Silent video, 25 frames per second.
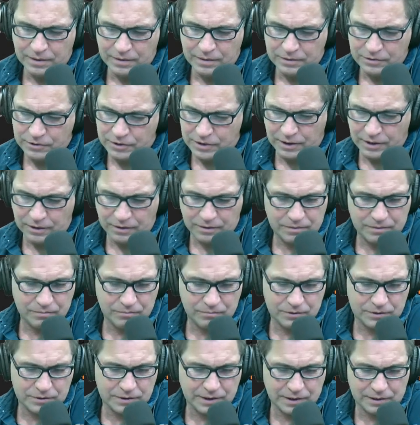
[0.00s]
Share.
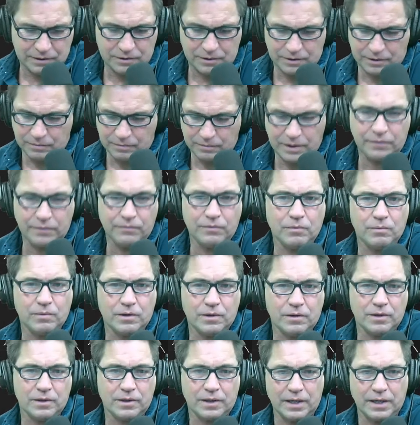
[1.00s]
We'll take a look at whatever you
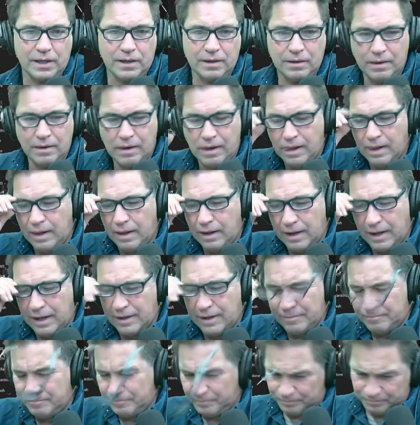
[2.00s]
want to look at.
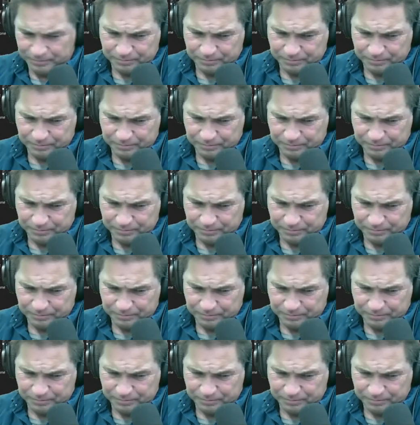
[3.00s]
Um,